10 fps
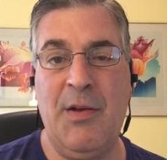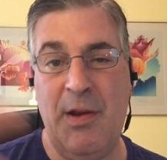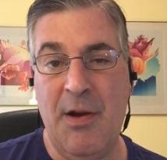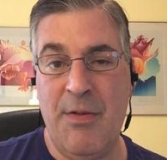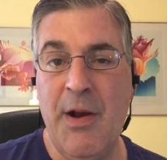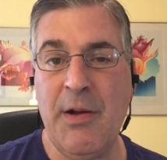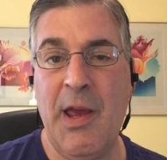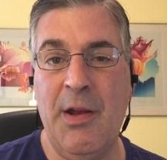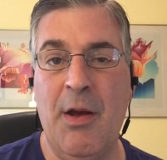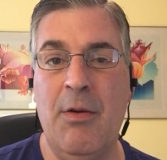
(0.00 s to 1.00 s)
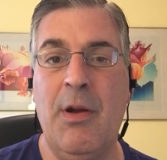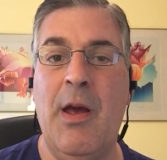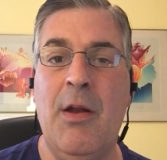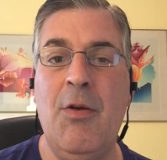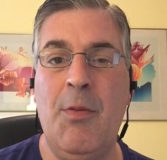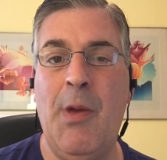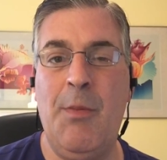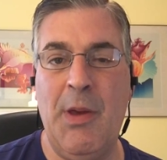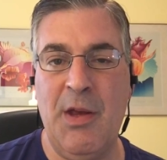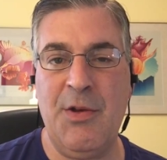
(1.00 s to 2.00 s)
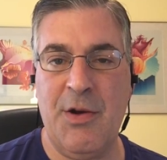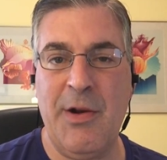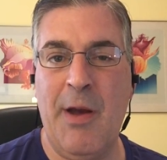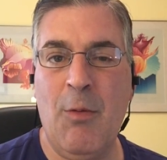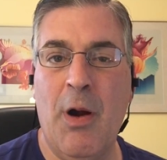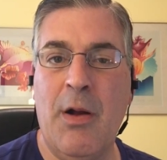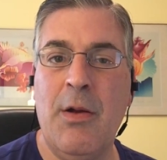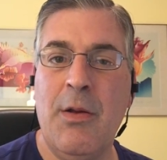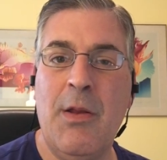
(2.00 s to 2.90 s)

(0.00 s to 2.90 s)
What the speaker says: to hear their keynote, and who may be in your network